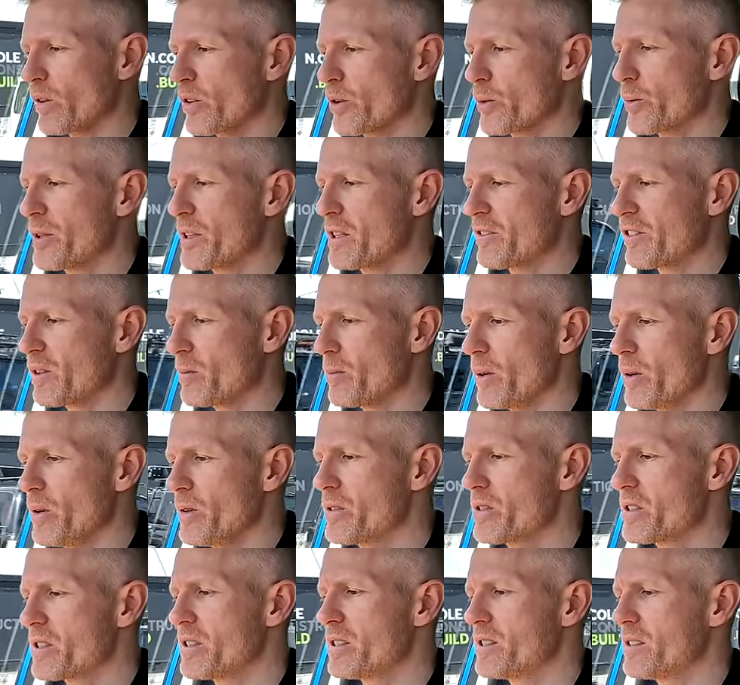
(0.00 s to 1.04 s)
got three different
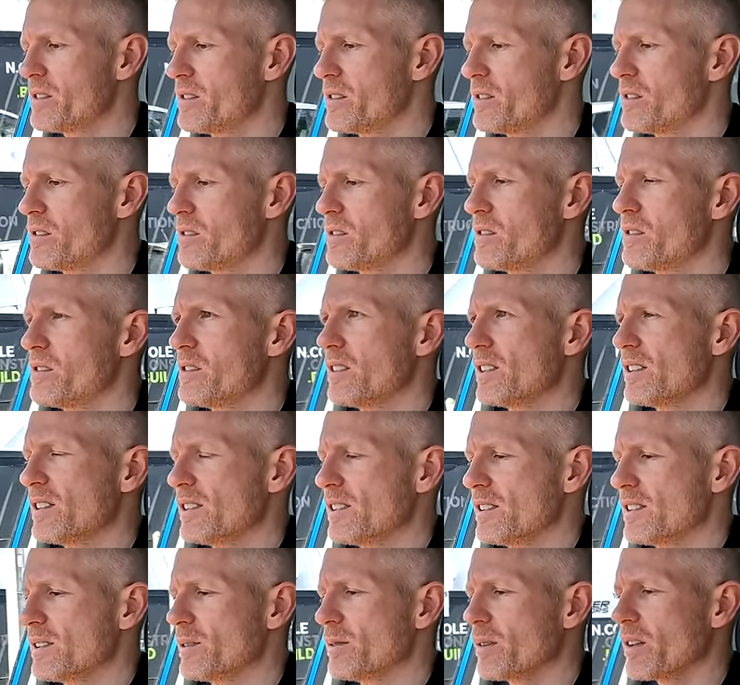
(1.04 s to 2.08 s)
modes.
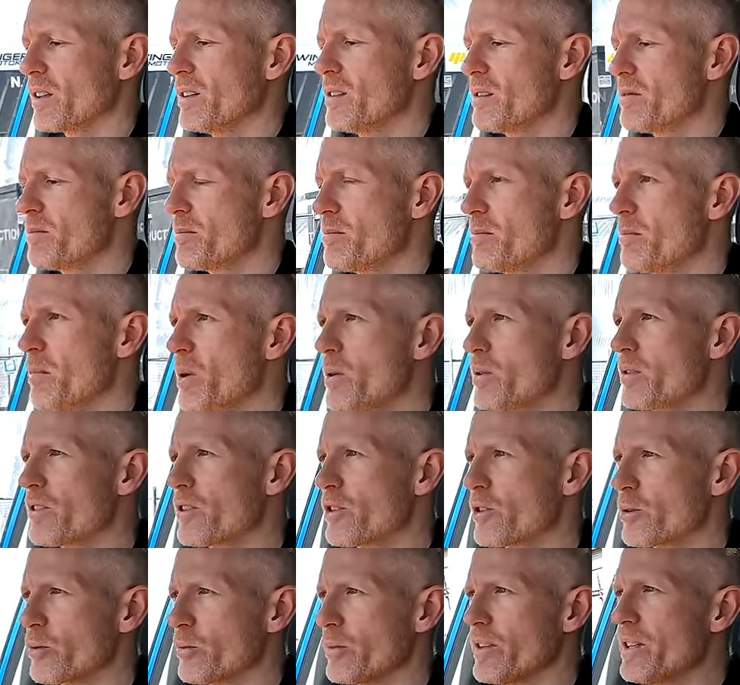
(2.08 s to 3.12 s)
There we go, mode
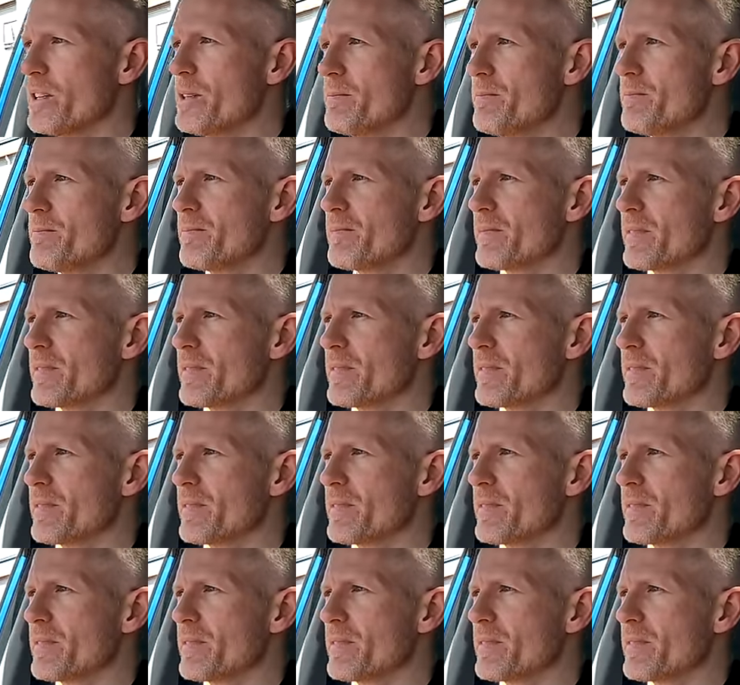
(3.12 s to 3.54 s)
three.